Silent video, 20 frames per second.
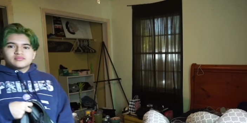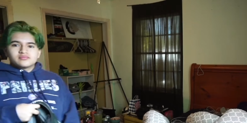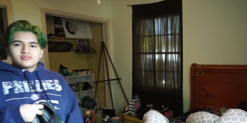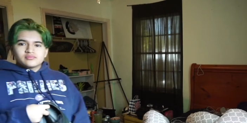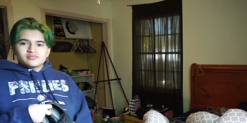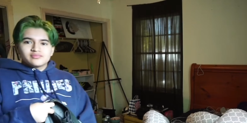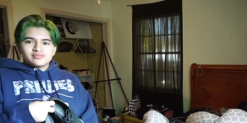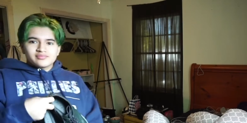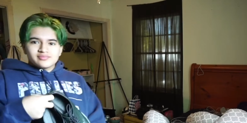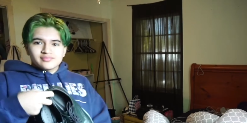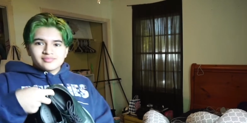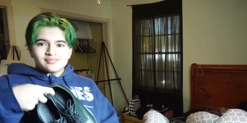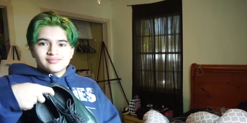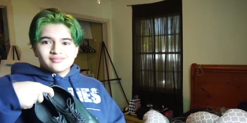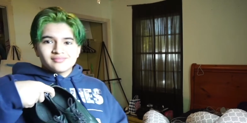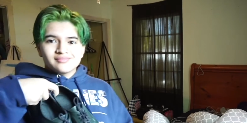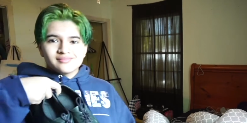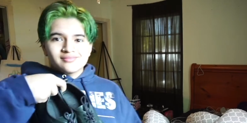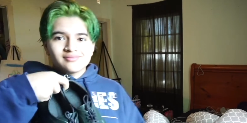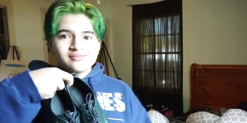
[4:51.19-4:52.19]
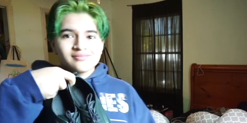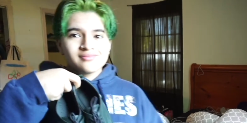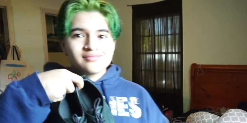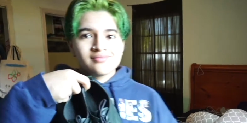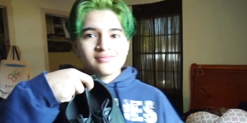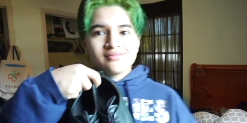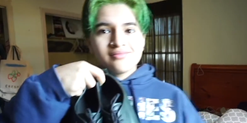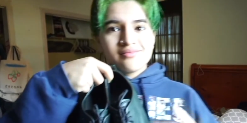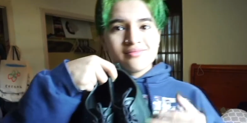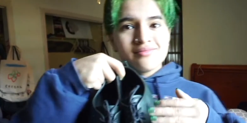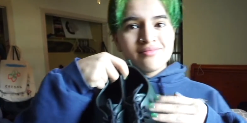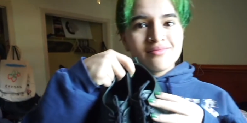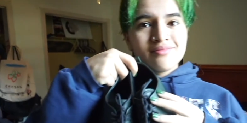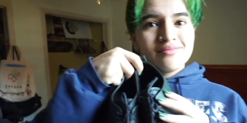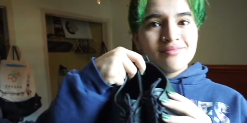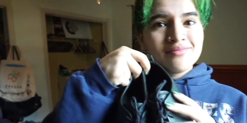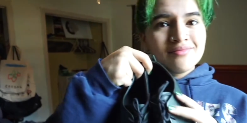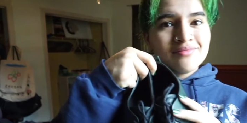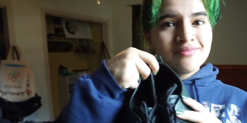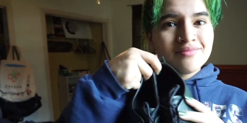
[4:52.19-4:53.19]

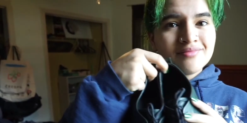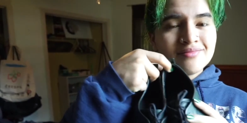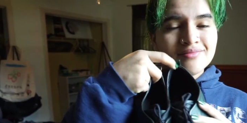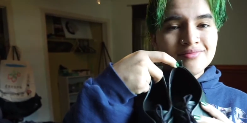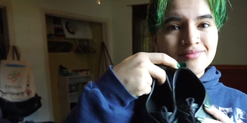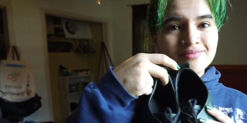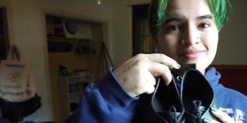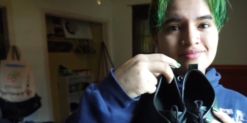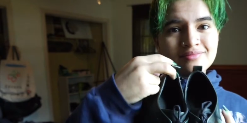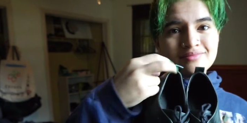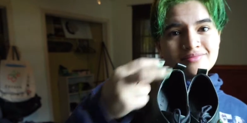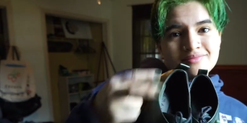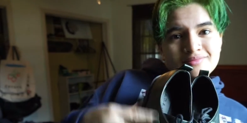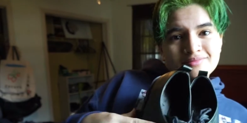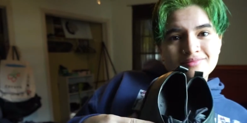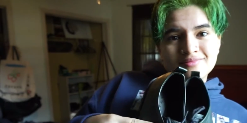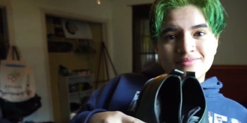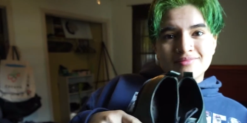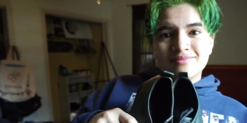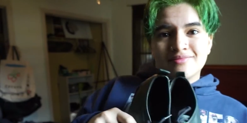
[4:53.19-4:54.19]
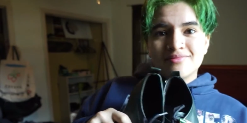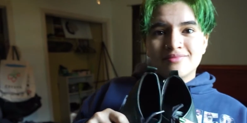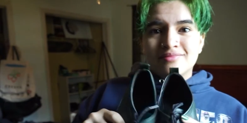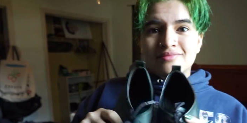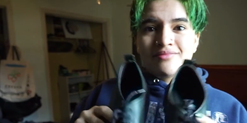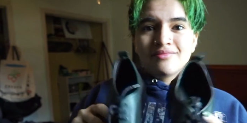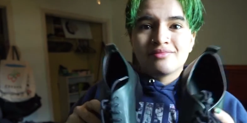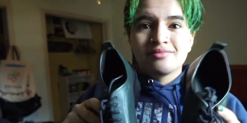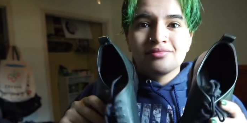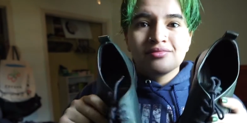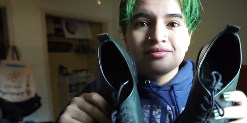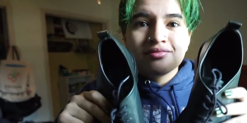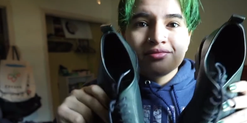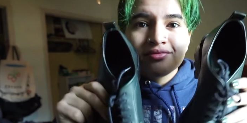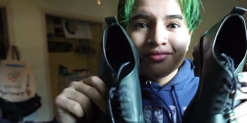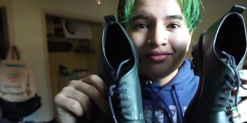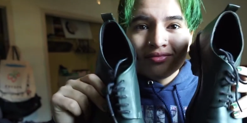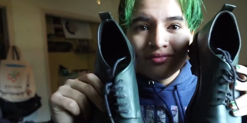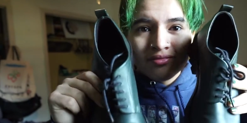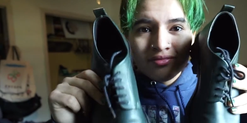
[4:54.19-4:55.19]

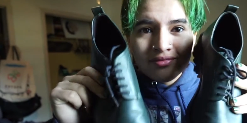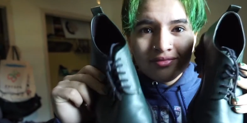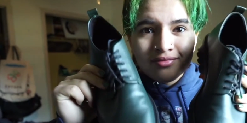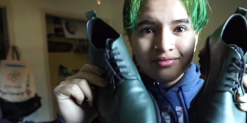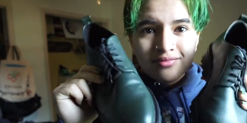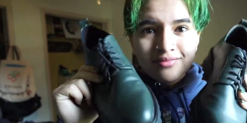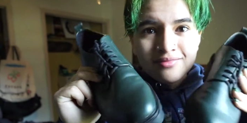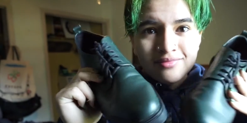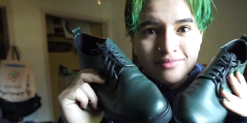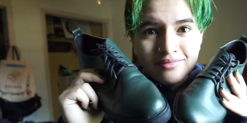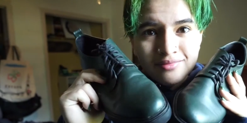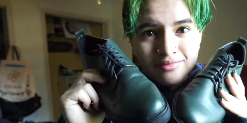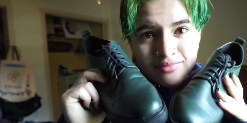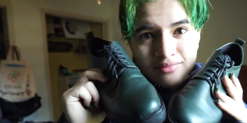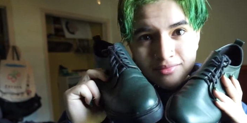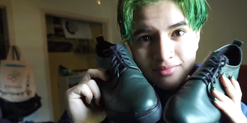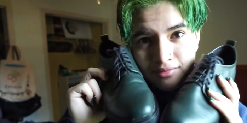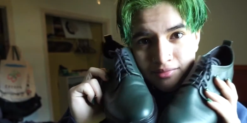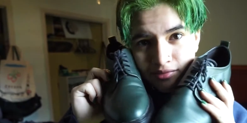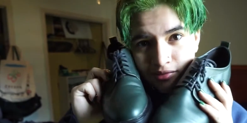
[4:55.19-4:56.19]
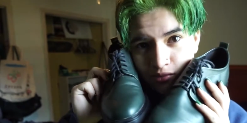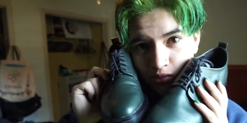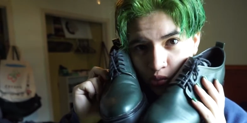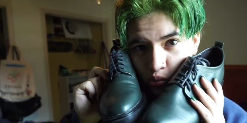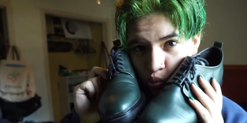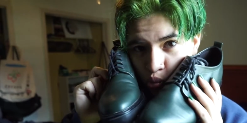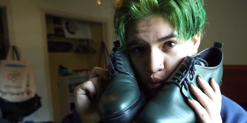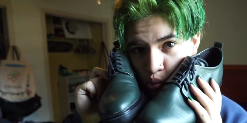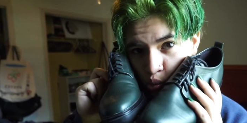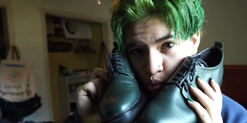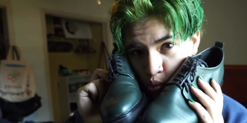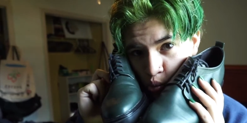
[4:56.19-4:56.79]
Nothing is said.